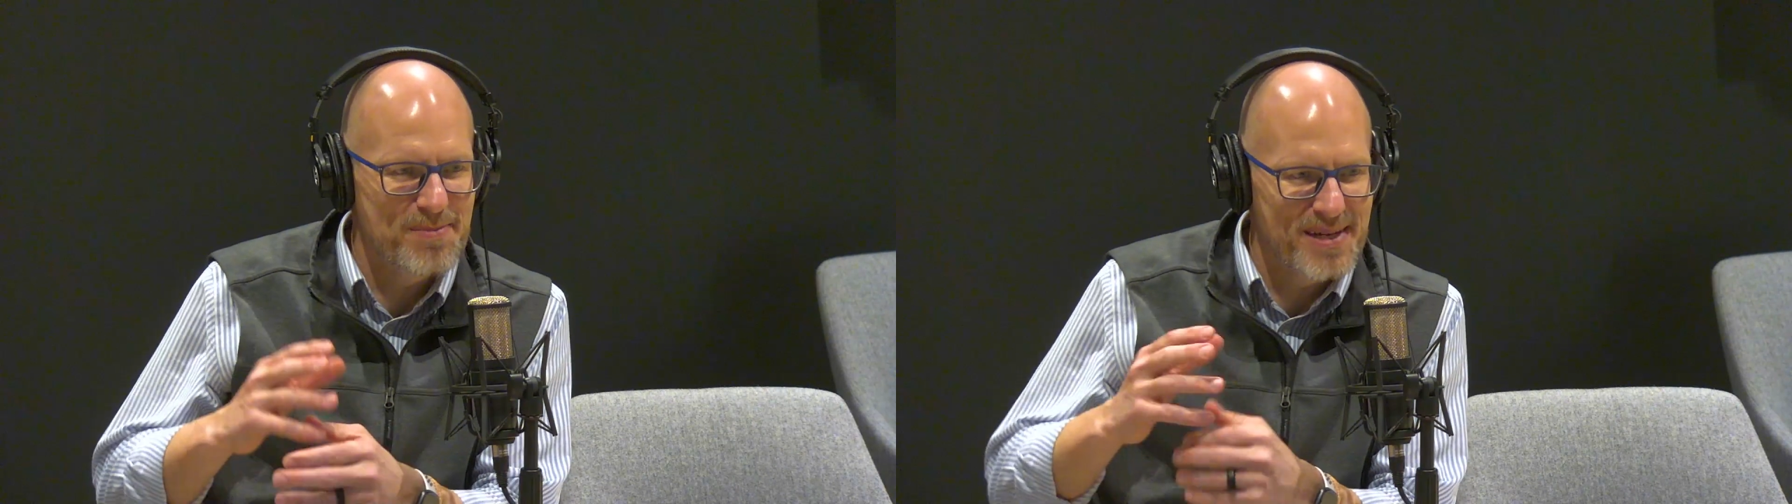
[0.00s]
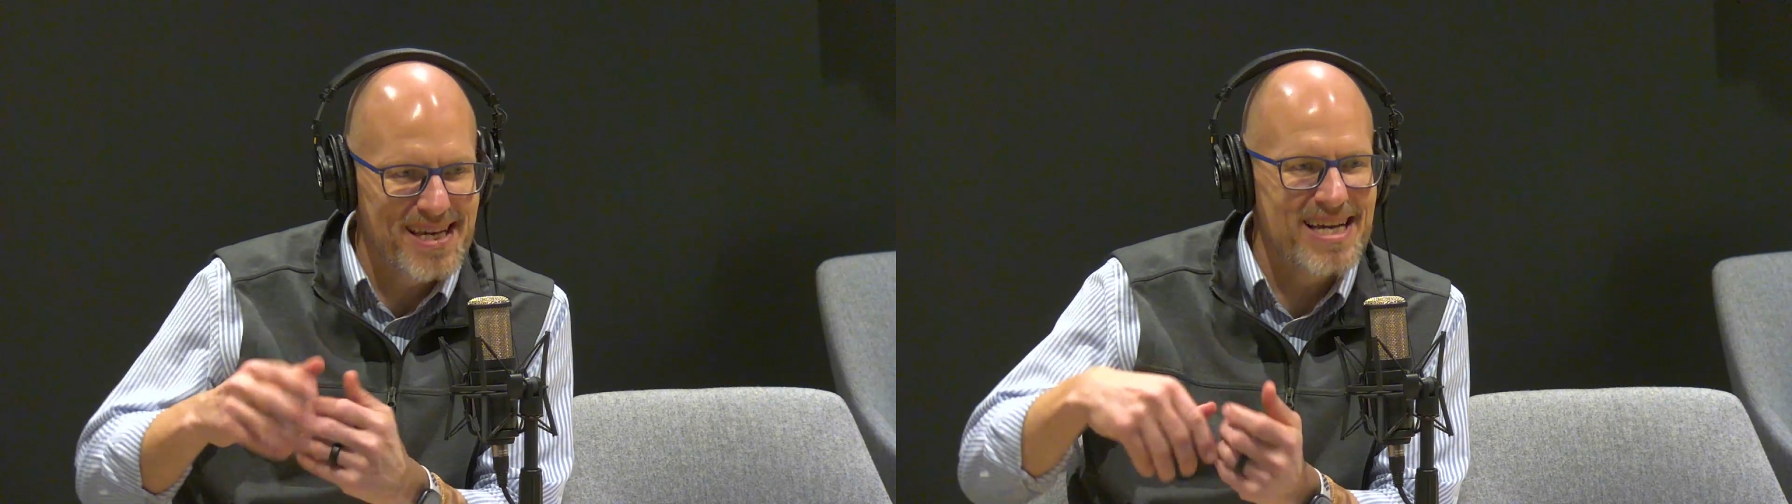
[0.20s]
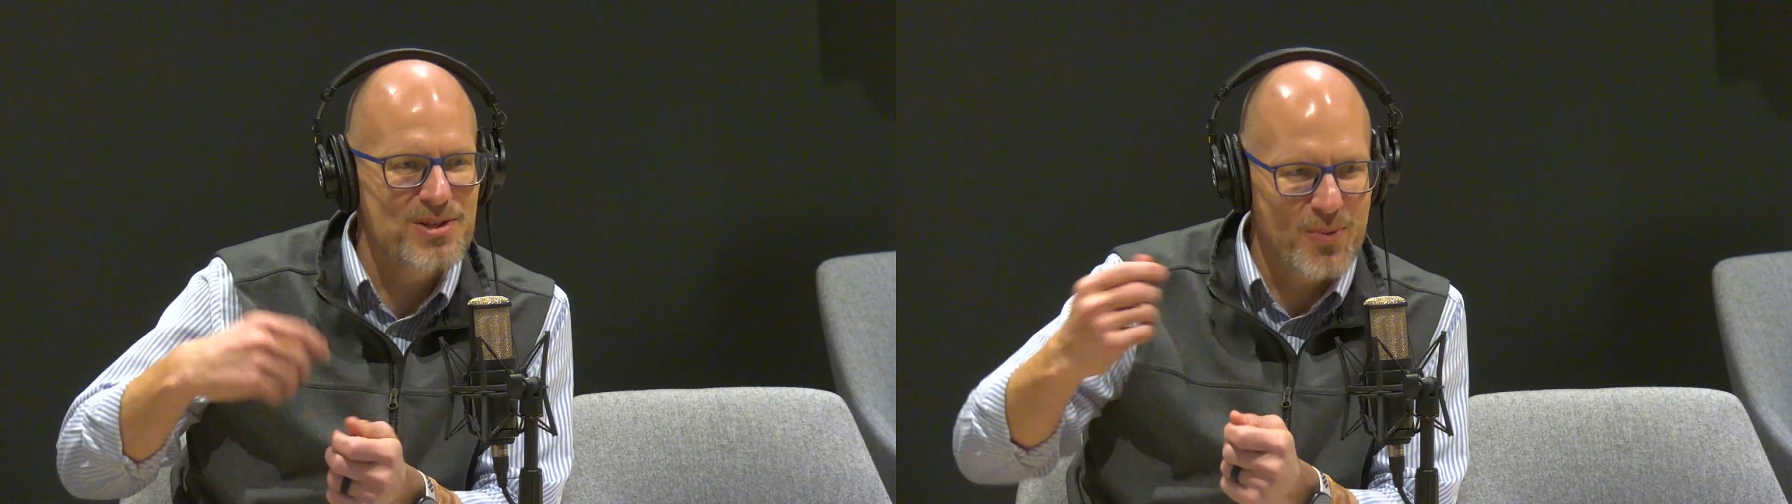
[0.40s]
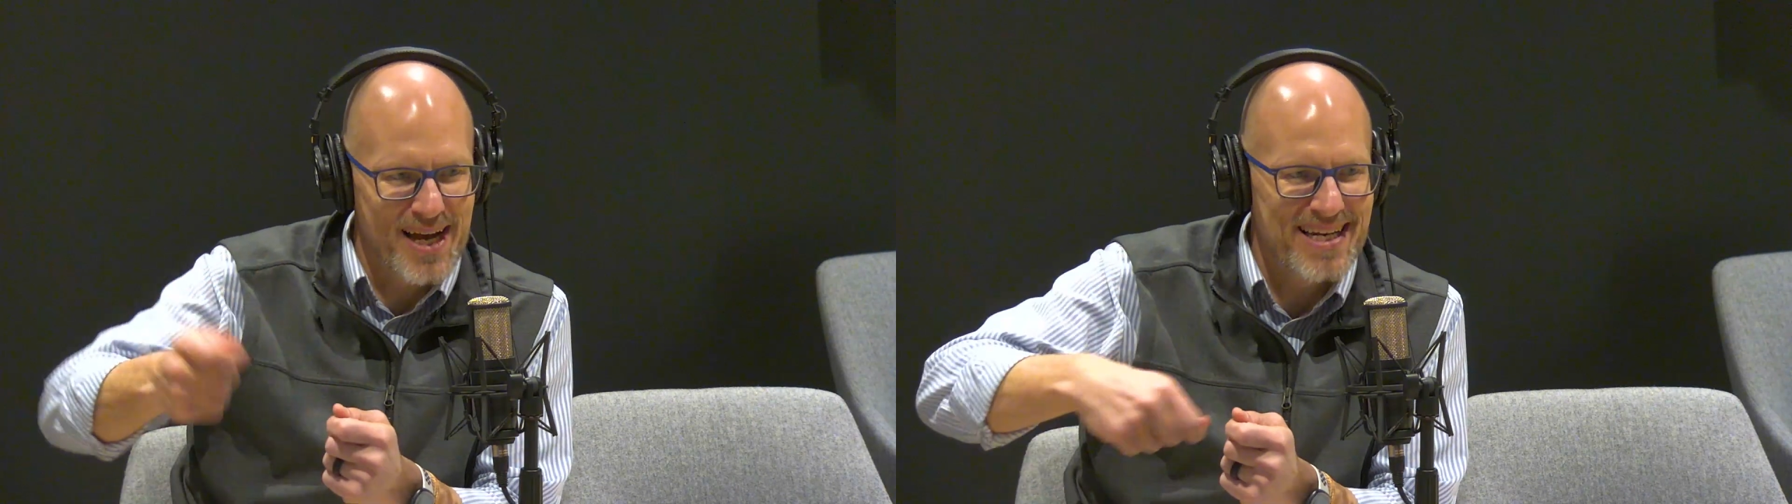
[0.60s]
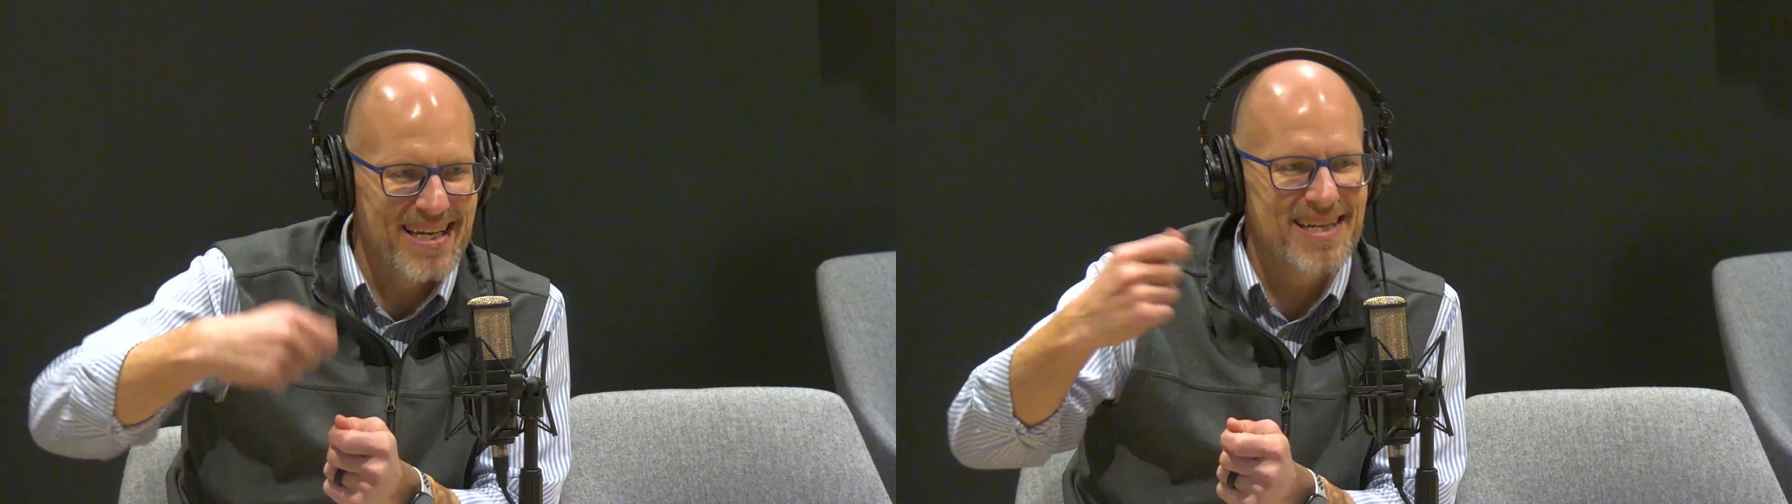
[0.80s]
BS
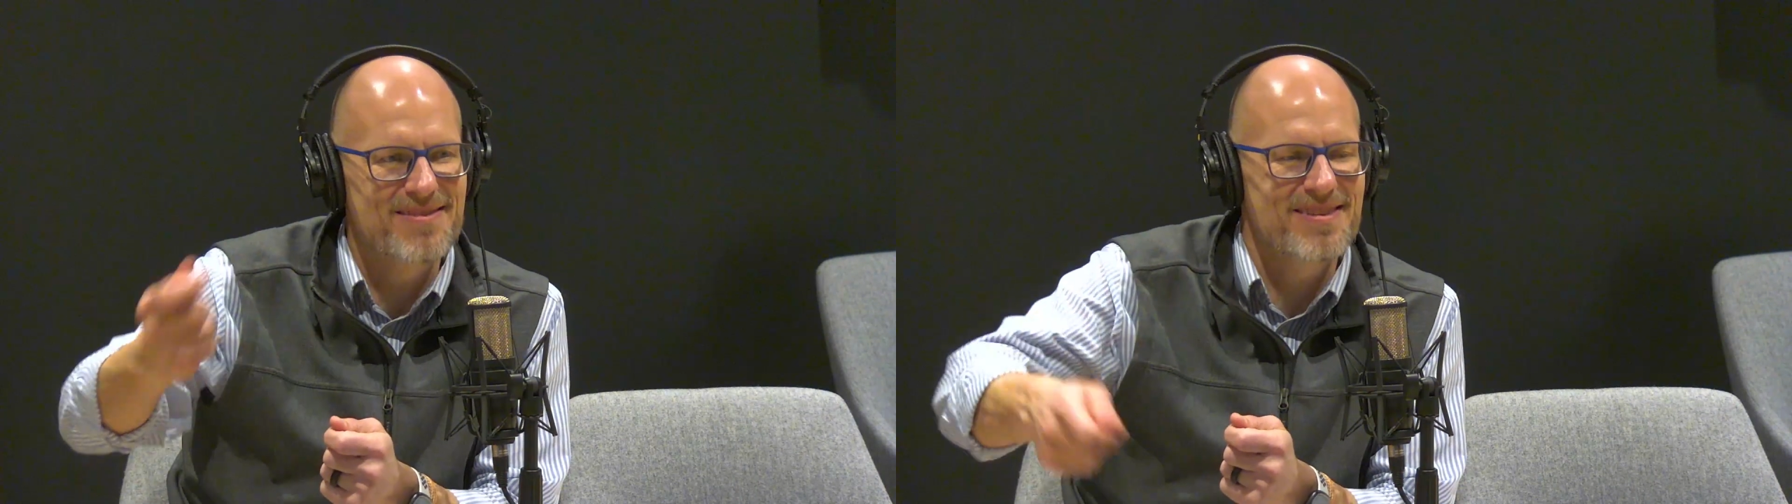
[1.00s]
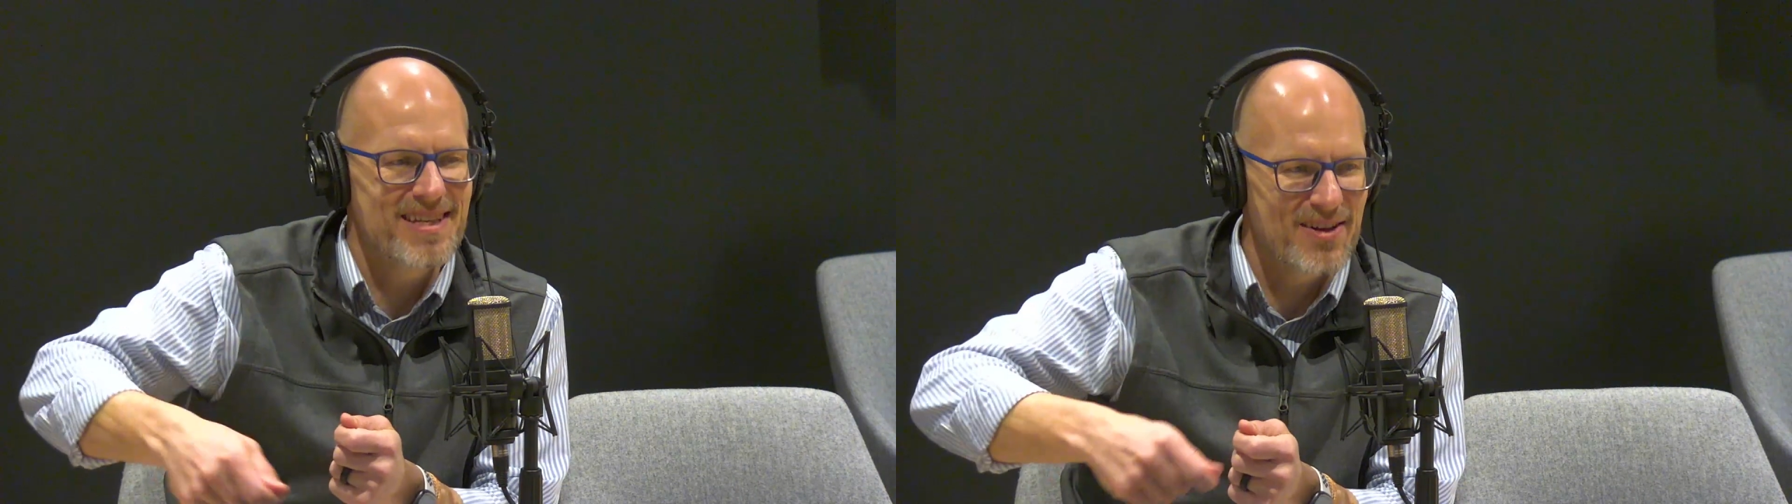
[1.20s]
way to get you